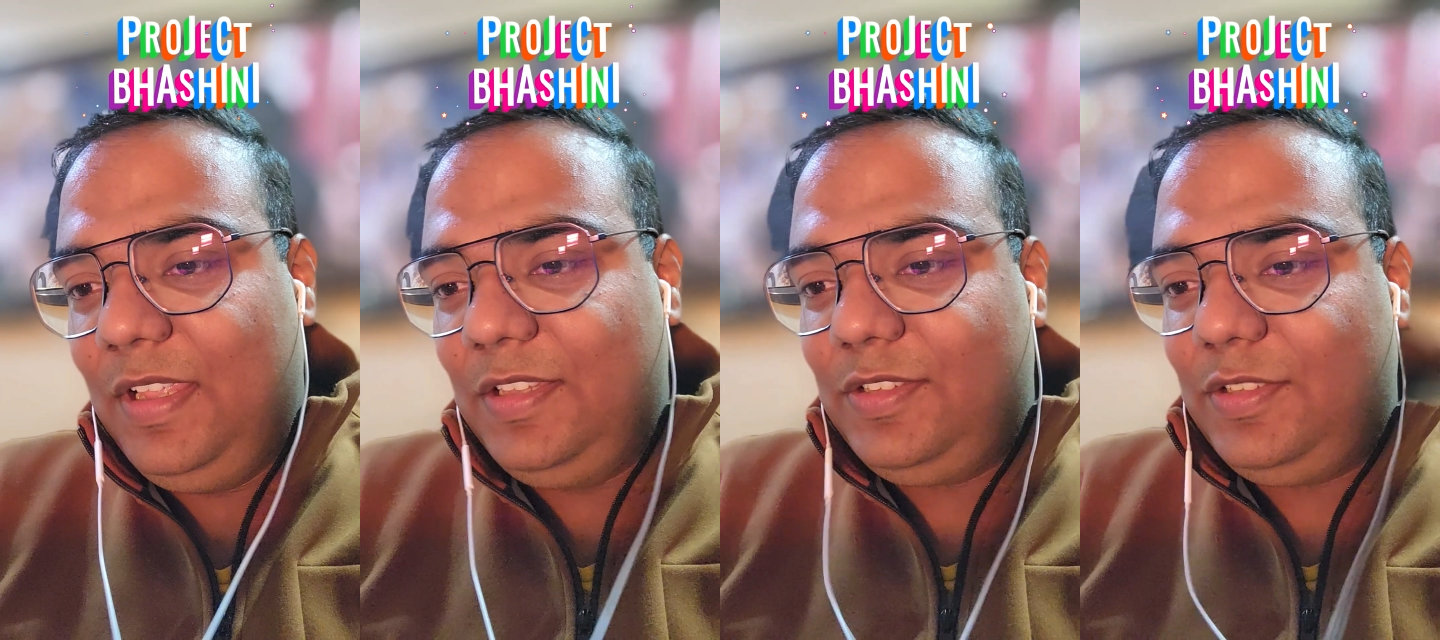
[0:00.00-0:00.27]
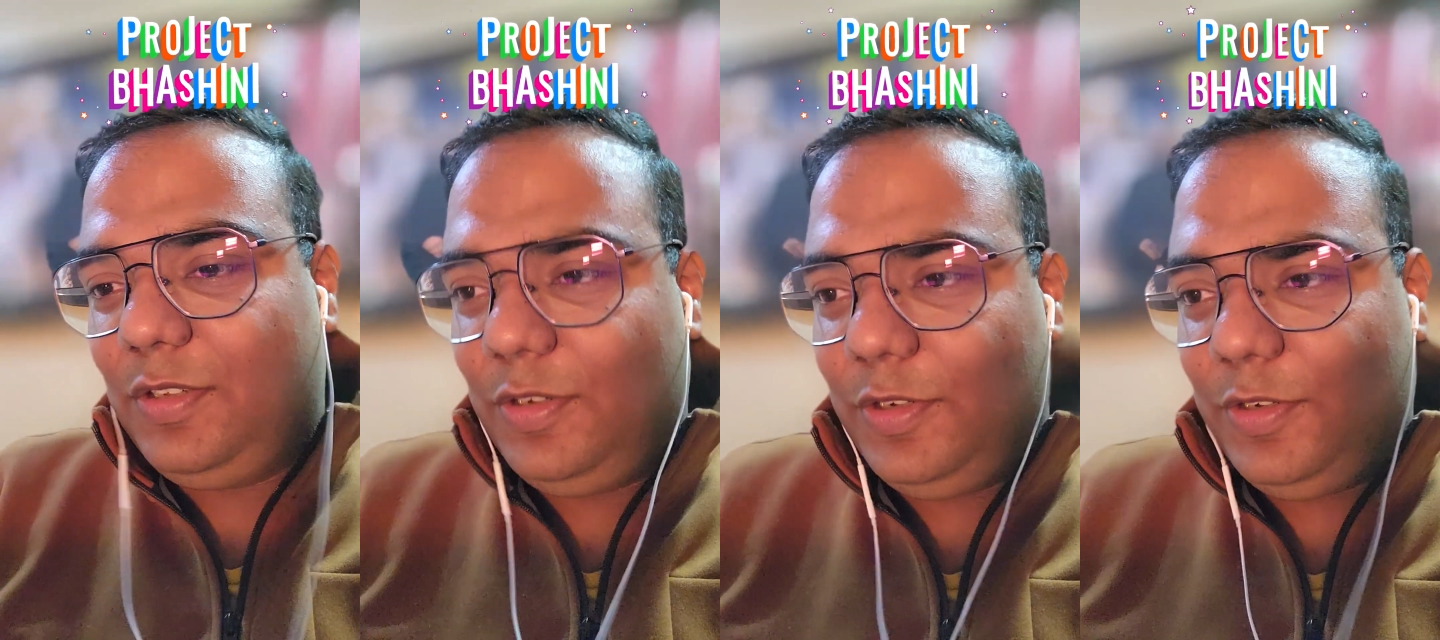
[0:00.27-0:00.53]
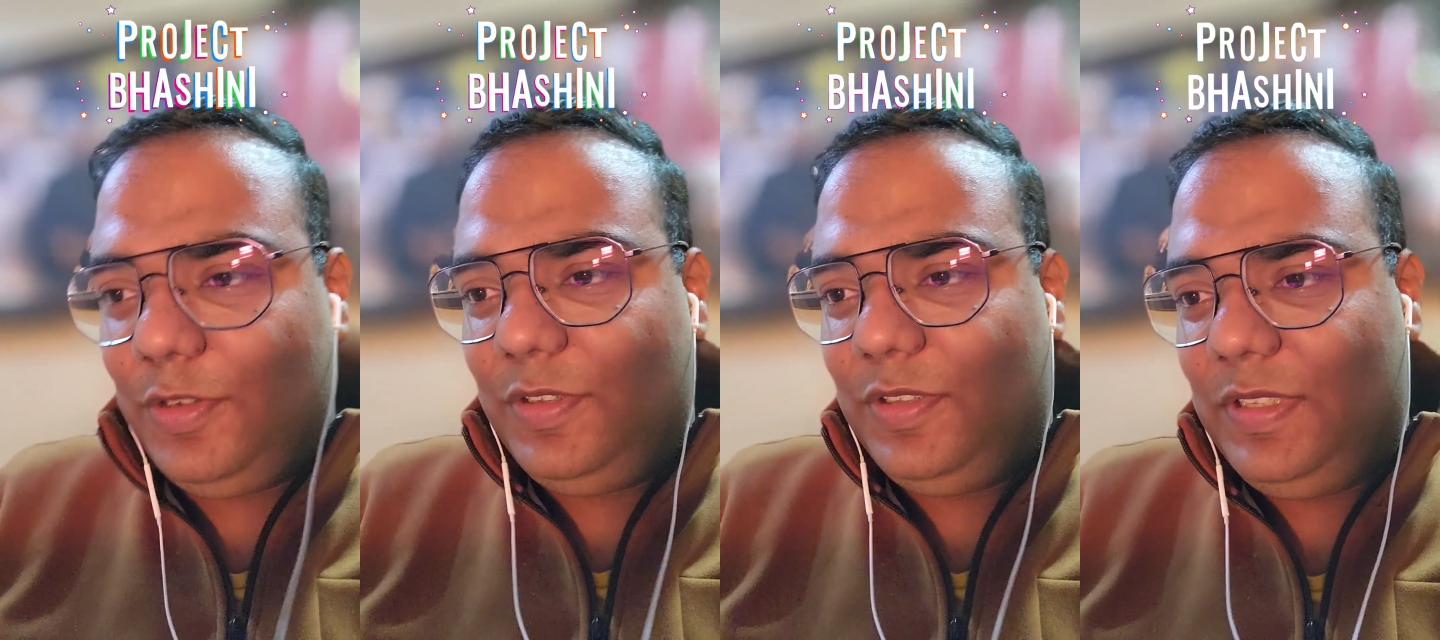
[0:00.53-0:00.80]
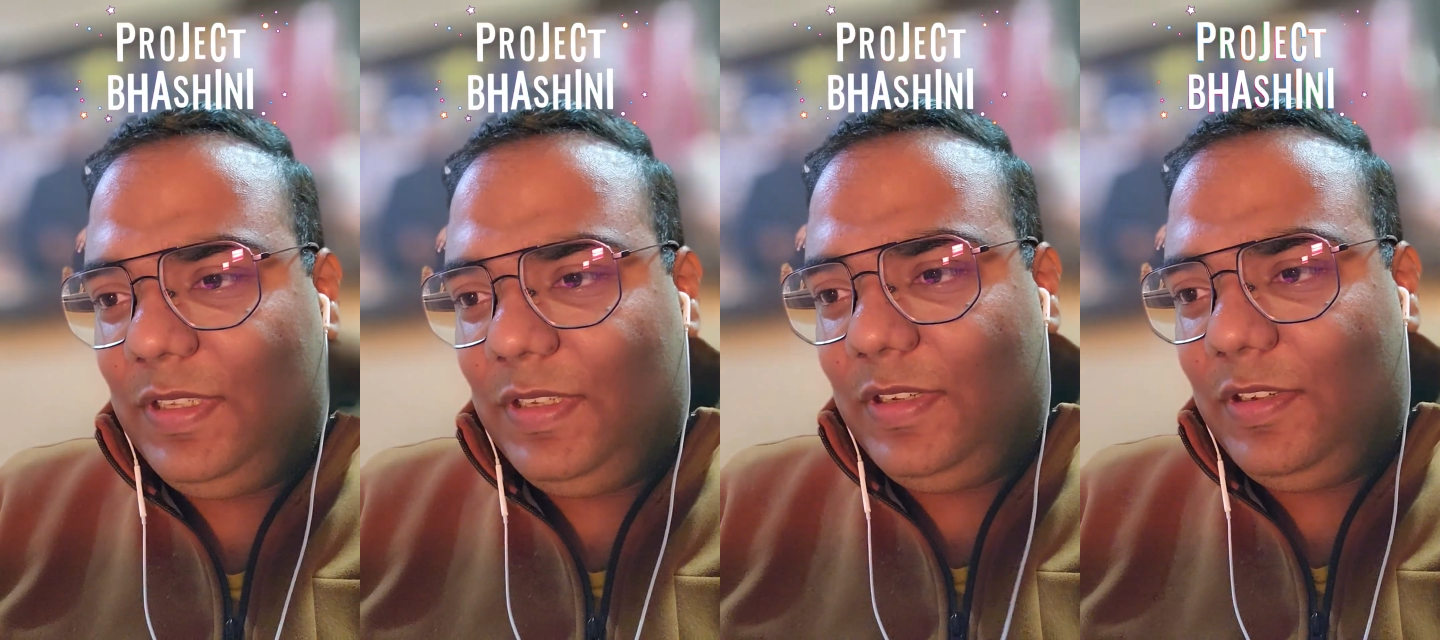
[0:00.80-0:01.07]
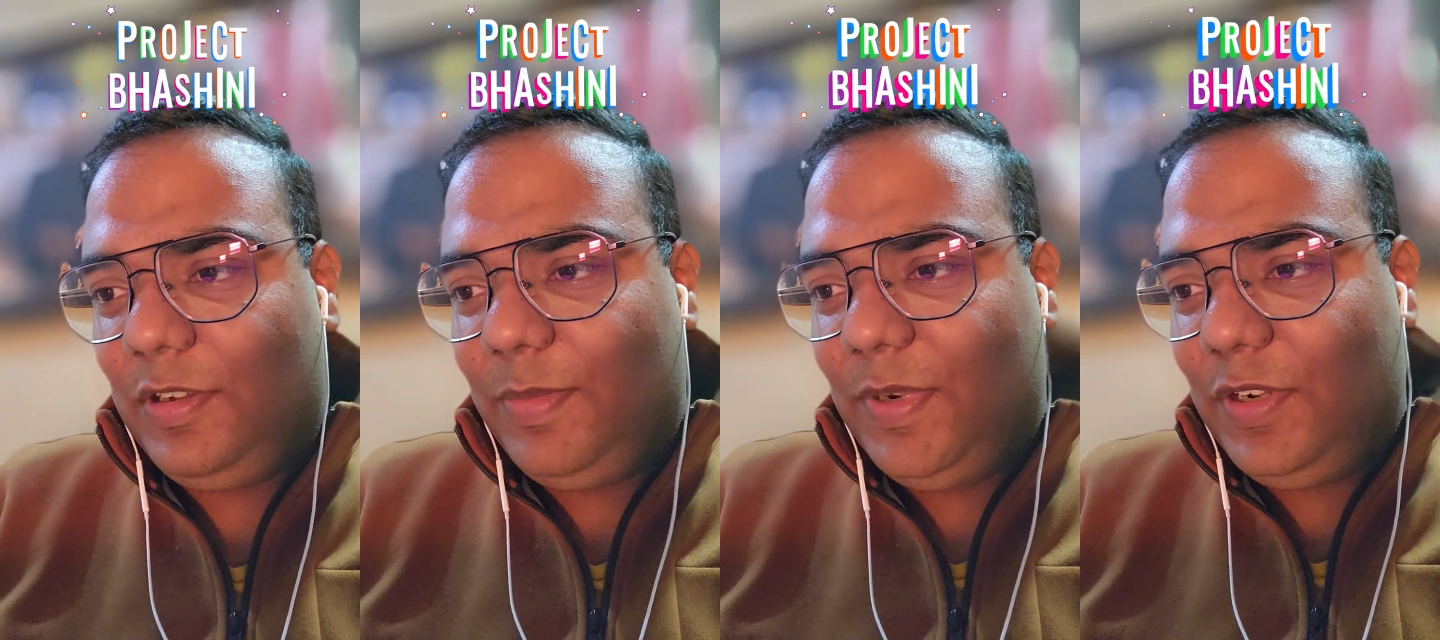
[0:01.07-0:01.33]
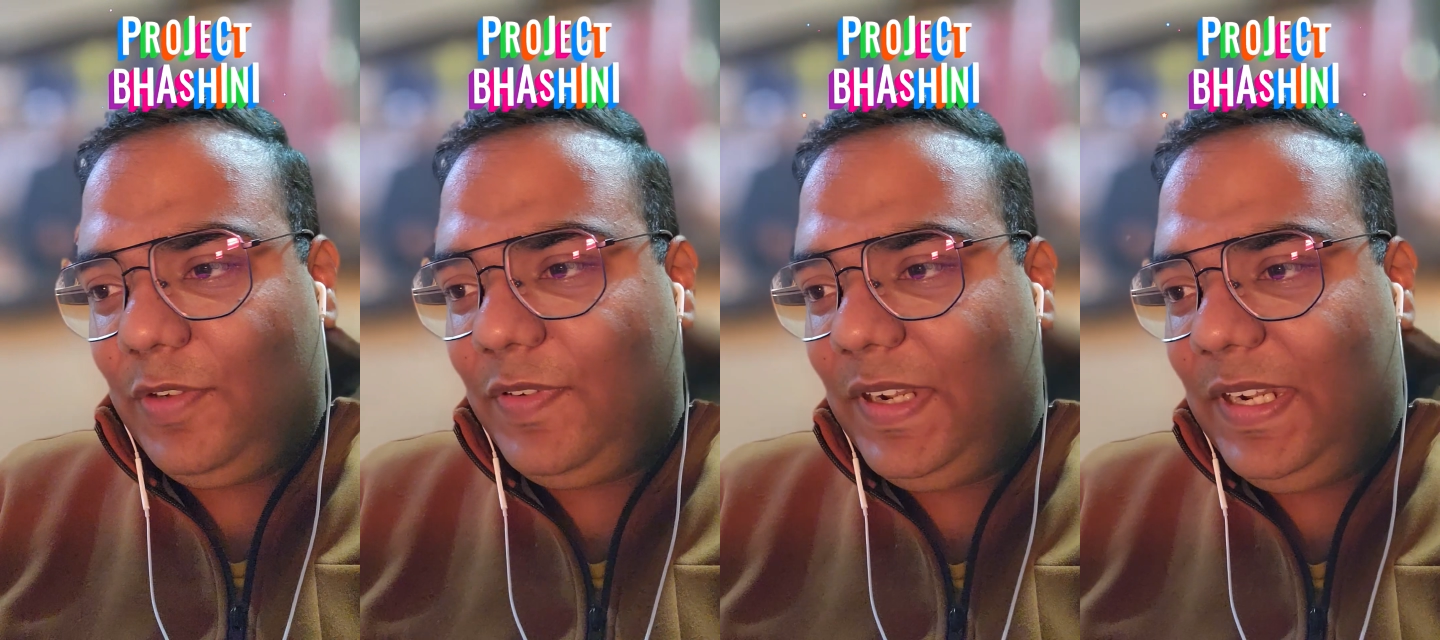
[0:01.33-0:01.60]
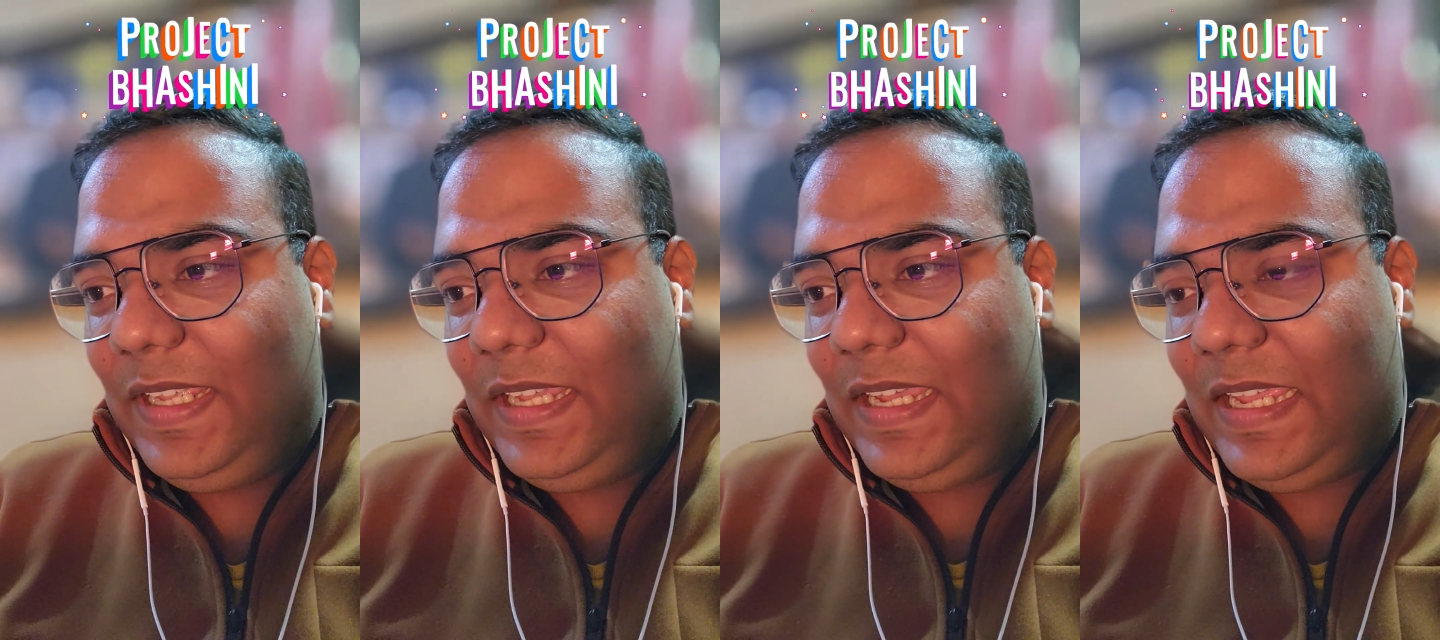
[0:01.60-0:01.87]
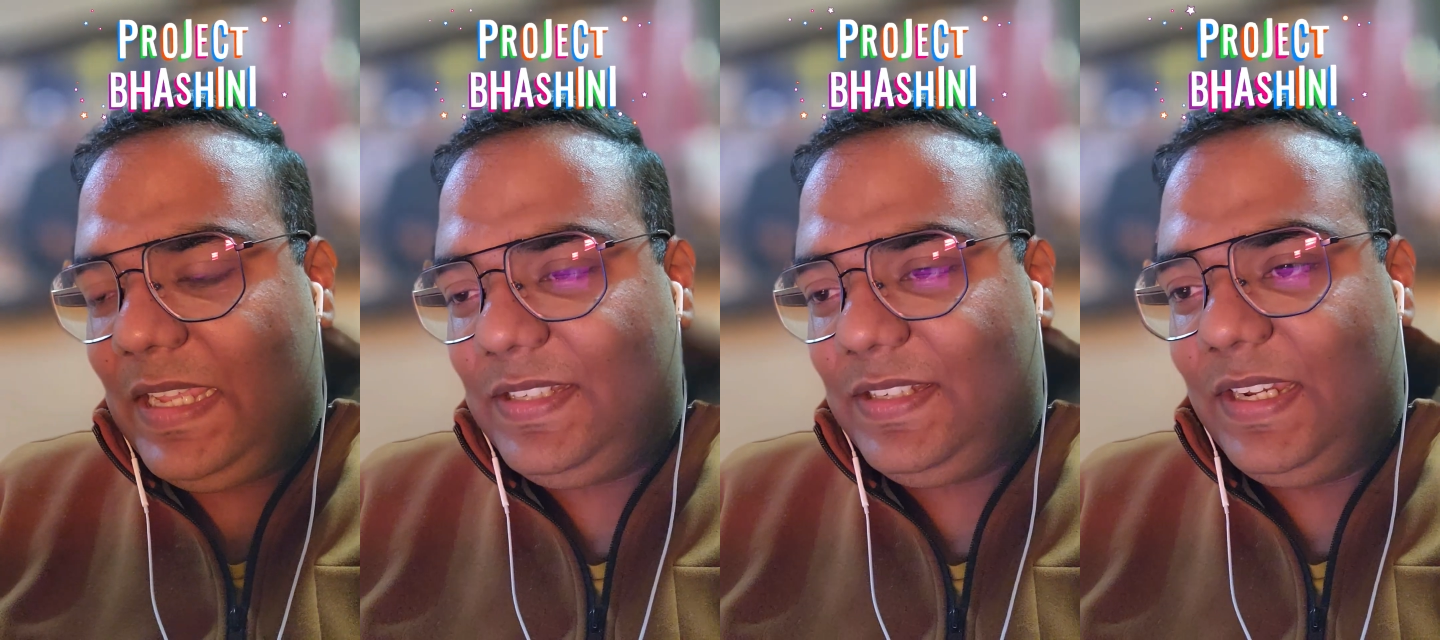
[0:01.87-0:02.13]
So the government of
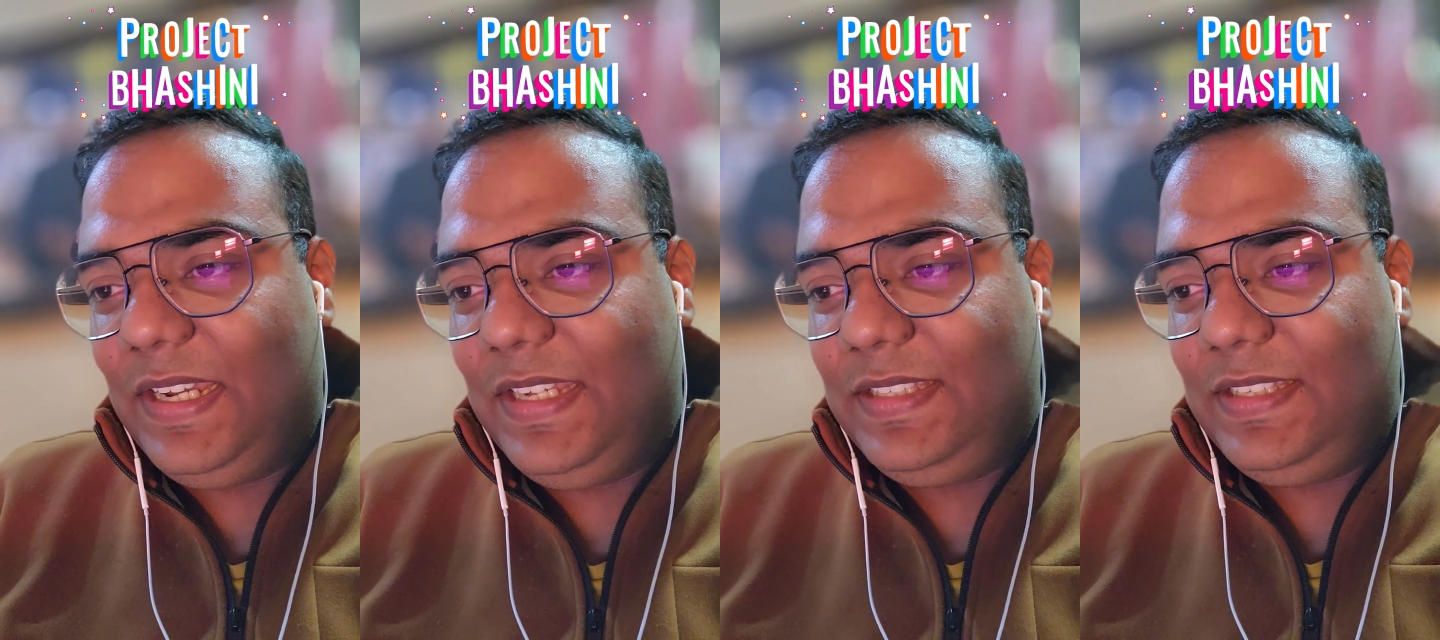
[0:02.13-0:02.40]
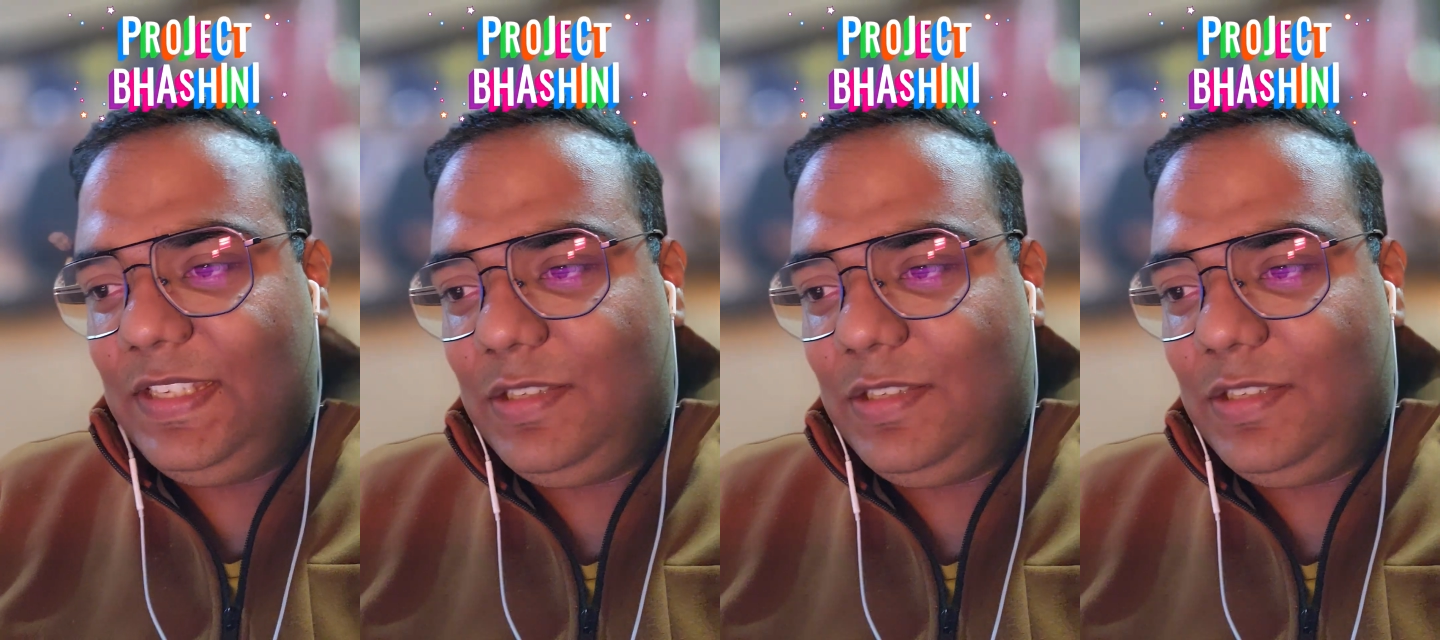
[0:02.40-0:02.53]
India has released